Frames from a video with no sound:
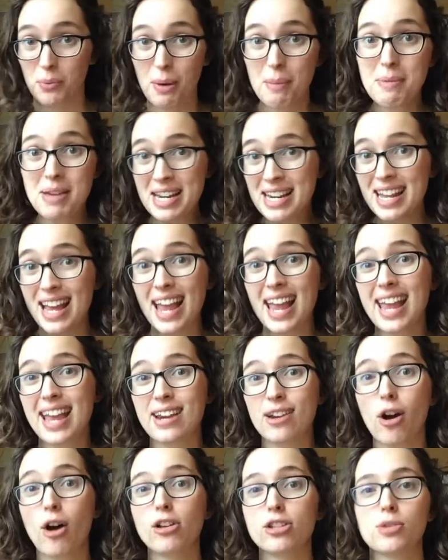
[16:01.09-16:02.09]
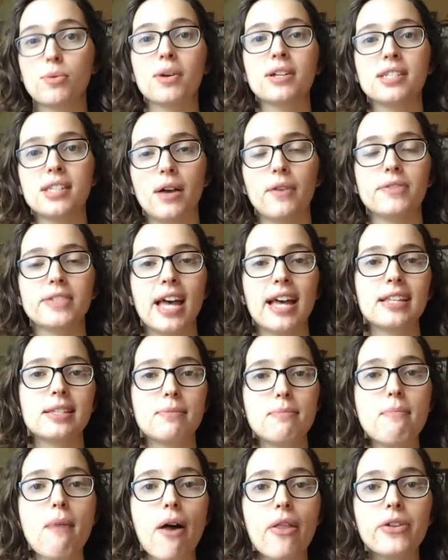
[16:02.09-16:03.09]
women, and also ourselves as
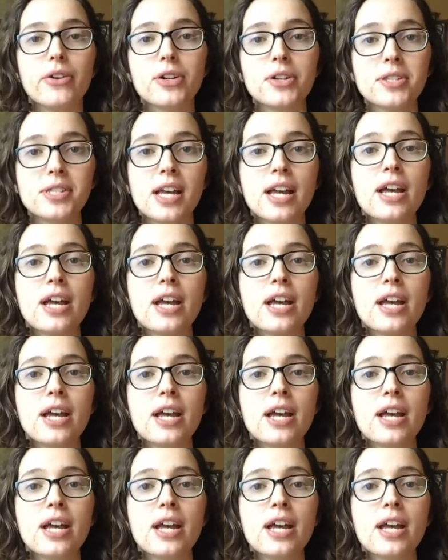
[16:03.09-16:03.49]
mothers,